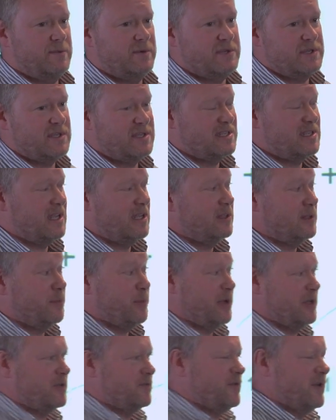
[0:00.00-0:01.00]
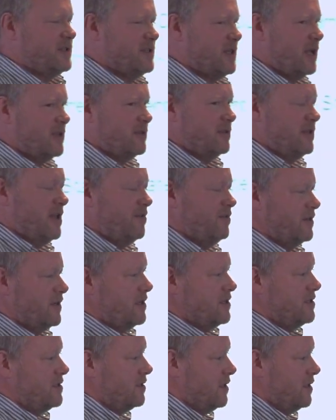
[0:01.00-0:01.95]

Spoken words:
which is still the biggest transaction they ever did